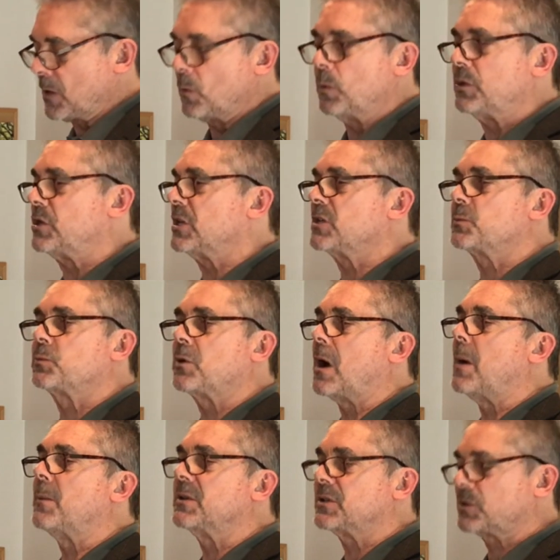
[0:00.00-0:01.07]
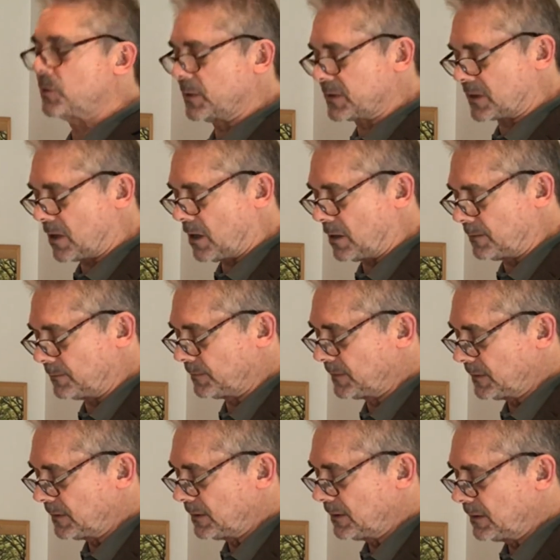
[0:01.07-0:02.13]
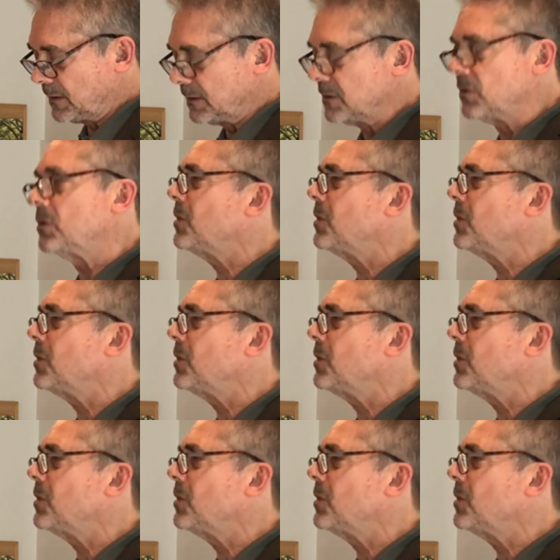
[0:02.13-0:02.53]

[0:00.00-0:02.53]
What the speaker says: which he has promised to us all. Do